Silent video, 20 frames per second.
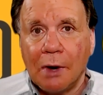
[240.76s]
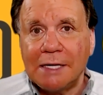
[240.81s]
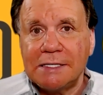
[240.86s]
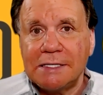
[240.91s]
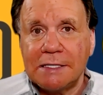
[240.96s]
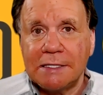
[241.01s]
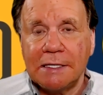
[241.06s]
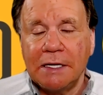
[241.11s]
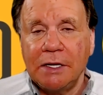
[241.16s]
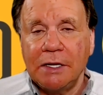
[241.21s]
I
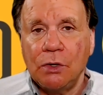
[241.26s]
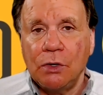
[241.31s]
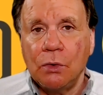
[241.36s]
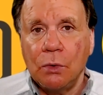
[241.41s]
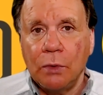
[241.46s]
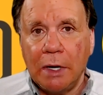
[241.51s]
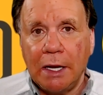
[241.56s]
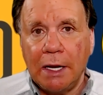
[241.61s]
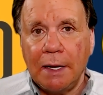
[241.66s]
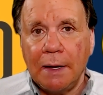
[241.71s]
see
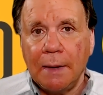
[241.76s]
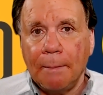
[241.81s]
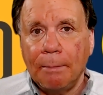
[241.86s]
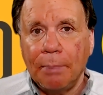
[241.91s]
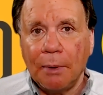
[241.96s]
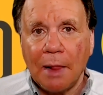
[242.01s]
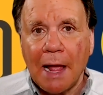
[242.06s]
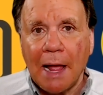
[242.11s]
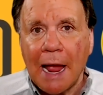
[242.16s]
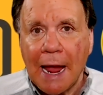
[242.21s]
you in the
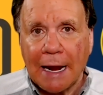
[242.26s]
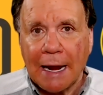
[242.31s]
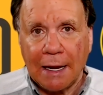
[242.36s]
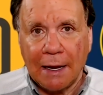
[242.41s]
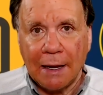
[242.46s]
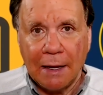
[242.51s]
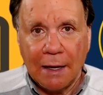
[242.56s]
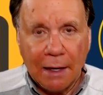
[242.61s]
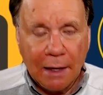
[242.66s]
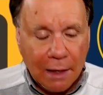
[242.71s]
black
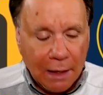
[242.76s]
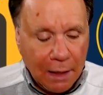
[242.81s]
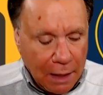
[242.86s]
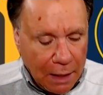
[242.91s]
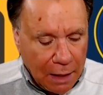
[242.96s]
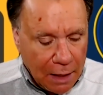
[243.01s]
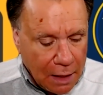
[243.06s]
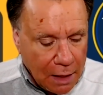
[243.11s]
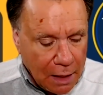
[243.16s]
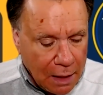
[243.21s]

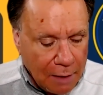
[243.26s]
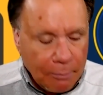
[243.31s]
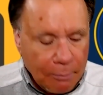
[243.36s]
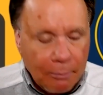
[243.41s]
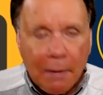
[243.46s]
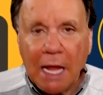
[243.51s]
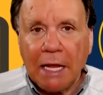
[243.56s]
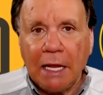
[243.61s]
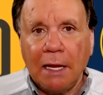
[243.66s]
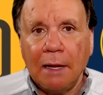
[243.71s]
and
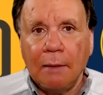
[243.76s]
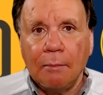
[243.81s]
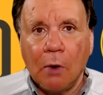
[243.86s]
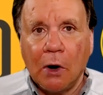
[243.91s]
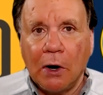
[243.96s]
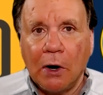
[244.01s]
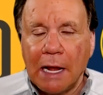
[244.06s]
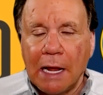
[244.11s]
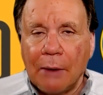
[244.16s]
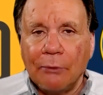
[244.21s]
making
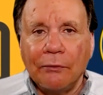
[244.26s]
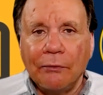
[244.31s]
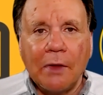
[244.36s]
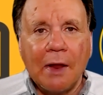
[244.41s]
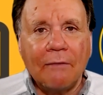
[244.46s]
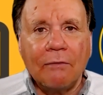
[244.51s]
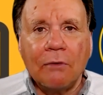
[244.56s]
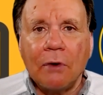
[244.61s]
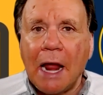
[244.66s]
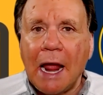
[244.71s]
money. I will
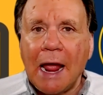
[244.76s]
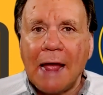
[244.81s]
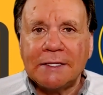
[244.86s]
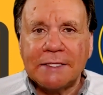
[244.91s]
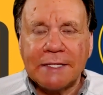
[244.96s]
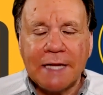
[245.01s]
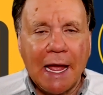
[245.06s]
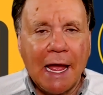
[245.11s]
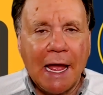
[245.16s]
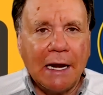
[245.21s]
never
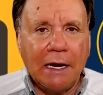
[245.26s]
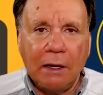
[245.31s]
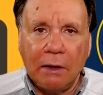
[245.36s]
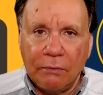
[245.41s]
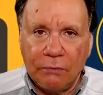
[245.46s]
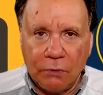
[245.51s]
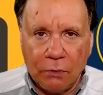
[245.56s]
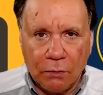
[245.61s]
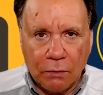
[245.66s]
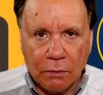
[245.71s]
ask any
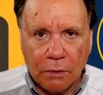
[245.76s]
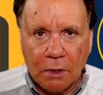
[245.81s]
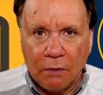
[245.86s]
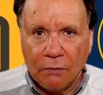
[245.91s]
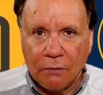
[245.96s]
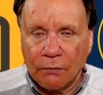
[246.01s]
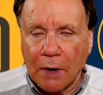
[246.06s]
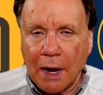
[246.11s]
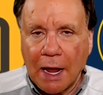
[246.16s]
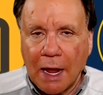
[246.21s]
of you
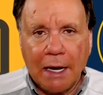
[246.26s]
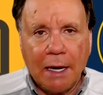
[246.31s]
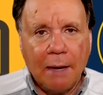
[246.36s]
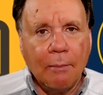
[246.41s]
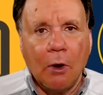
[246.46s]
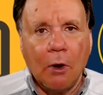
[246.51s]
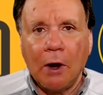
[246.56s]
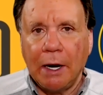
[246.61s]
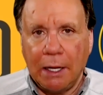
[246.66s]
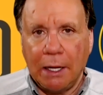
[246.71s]
for any
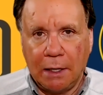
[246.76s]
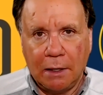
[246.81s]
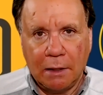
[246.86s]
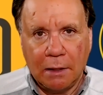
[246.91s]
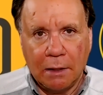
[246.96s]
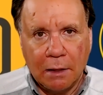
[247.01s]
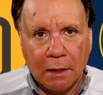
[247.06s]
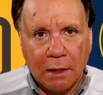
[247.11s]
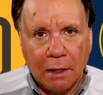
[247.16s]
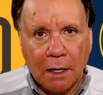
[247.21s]
money
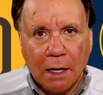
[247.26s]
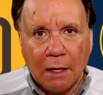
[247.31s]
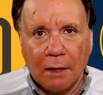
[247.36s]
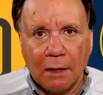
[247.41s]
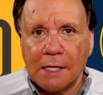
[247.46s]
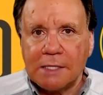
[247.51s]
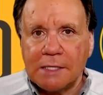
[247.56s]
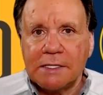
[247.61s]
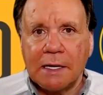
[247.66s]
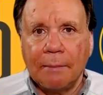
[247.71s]

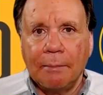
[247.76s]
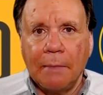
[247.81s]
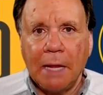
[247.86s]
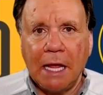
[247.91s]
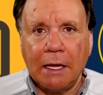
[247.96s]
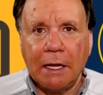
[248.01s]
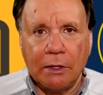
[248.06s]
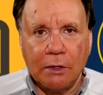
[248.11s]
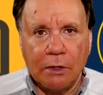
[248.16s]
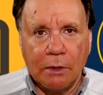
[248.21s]
unless I'm
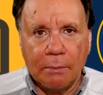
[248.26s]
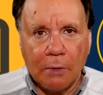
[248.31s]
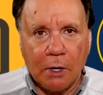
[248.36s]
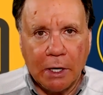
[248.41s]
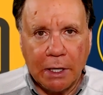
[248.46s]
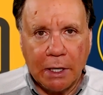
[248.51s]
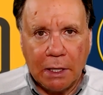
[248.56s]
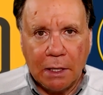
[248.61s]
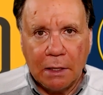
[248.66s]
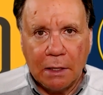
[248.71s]
making you
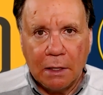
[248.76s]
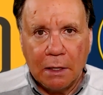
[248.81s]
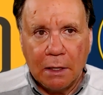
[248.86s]
money,